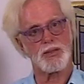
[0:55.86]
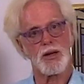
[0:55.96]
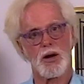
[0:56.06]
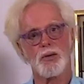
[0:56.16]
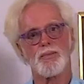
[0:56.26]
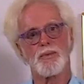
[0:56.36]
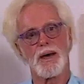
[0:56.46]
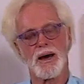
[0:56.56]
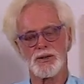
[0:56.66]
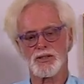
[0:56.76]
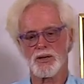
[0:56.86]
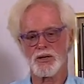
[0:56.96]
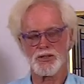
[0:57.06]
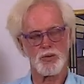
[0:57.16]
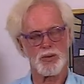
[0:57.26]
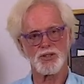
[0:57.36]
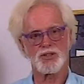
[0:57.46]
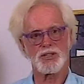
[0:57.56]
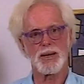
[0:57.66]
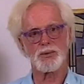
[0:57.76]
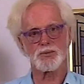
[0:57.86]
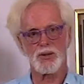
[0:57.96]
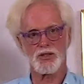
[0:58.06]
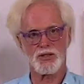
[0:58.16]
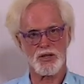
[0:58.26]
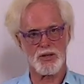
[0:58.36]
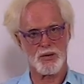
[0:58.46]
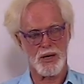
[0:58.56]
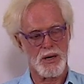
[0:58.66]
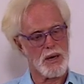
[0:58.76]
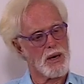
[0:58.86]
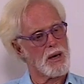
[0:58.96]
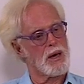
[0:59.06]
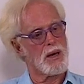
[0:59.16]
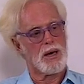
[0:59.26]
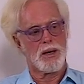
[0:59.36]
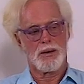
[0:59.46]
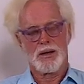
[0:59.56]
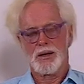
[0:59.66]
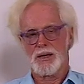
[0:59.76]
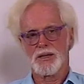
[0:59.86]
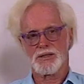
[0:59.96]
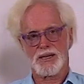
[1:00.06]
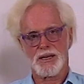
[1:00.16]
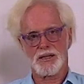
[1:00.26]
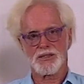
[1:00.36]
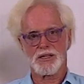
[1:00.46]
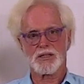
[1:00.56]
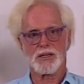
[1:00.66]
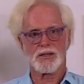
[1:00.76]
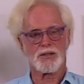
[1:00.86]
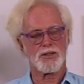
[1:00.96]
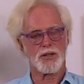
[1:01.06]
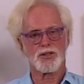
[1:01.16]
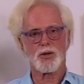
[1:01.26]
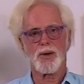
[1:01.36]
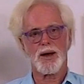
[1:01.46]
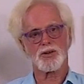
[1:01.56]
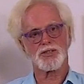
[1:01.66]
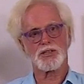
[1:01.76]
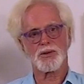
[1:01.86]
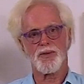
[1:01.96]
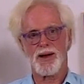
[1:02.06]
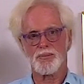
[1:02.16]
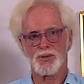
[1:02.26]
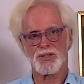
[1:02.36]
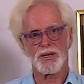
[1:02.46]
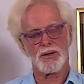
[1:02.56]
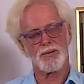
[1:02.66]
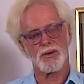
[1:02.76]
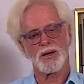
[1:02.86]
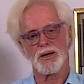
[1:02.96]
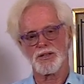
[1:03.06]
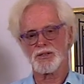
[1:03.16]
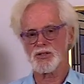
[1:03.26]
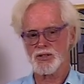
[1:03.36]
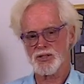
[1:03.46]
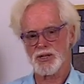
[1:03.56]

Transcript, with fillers: you know, how it starts, what is the stomach supposed to do? it take 60, in two hours, 65% of the contents of the